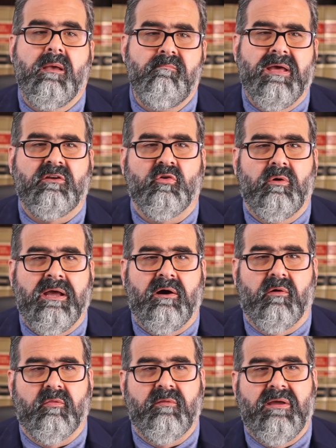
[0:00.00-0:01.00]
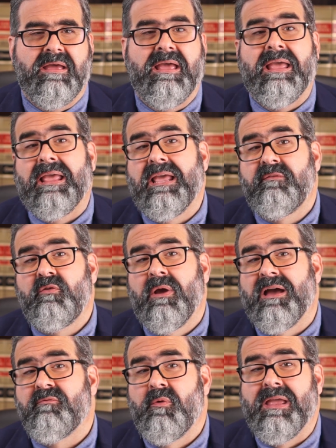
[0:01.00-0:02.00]
Mental health. If you
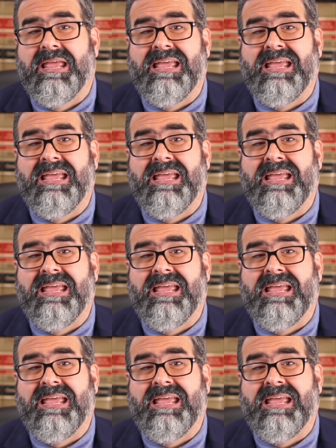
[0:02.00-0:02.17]
have